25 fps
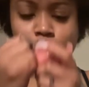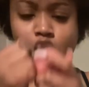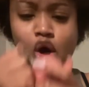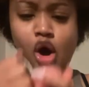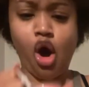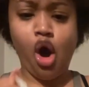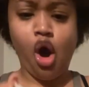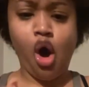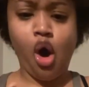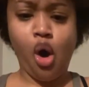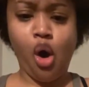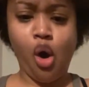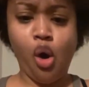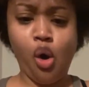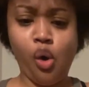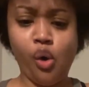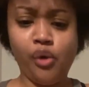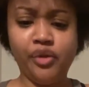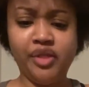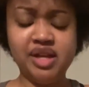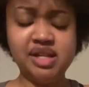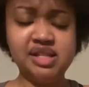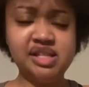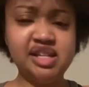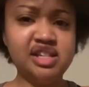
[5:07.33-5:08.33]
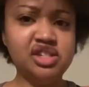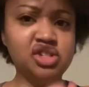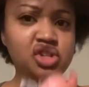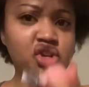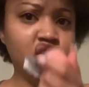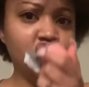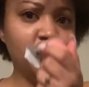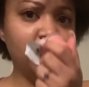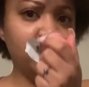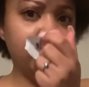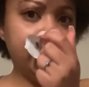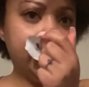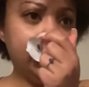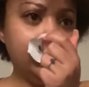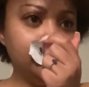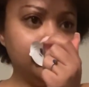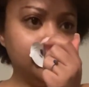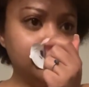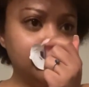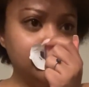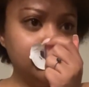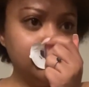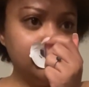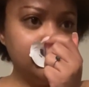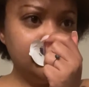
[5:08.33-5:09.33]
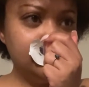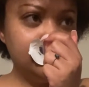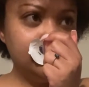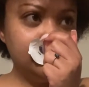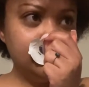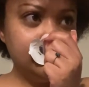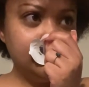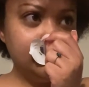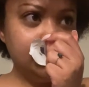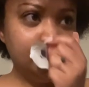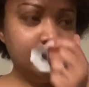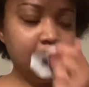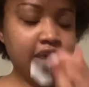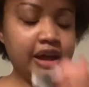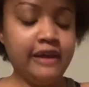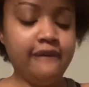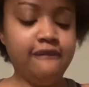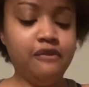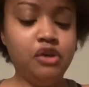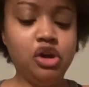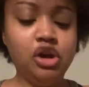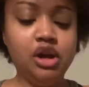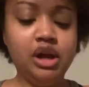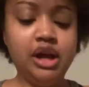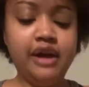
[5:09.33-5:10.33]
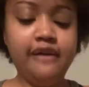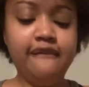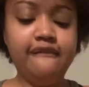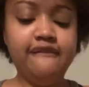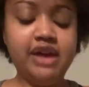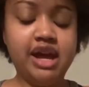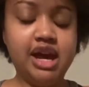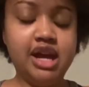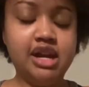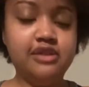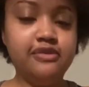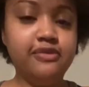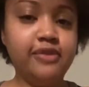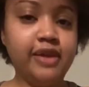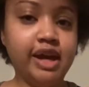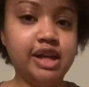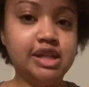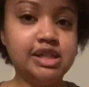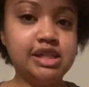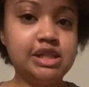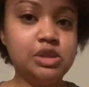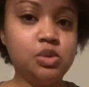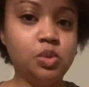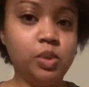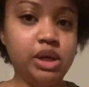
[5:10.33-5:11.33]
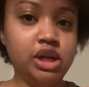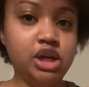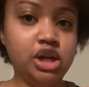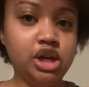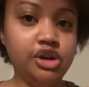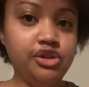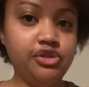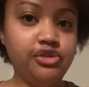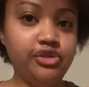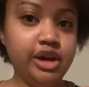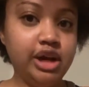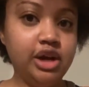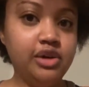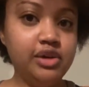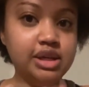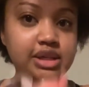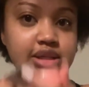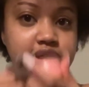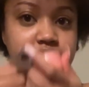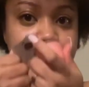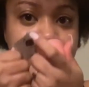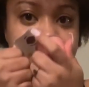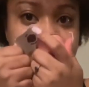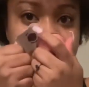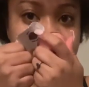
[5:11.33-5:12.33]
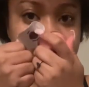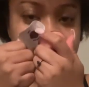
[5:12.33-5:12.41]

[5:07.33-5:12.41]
Oh, this is good. If you're like a fan of like sweeter fragrances,